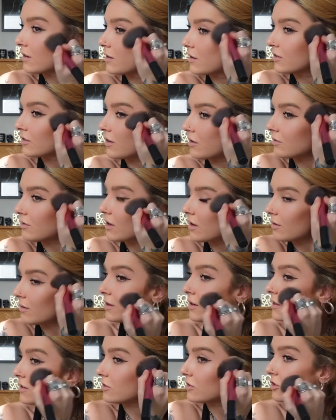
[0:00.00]
don't know
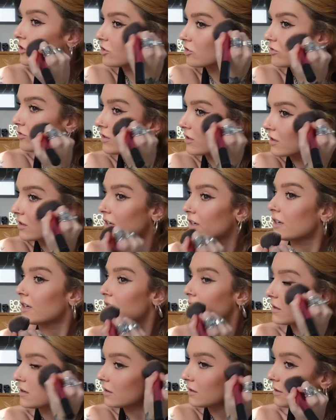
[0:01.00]
unless you try
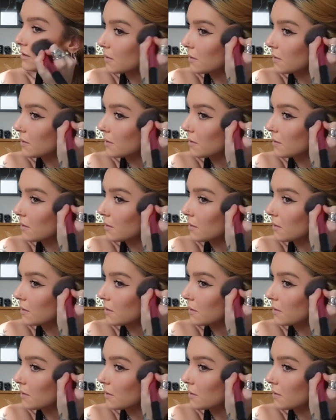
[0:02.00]
Huh?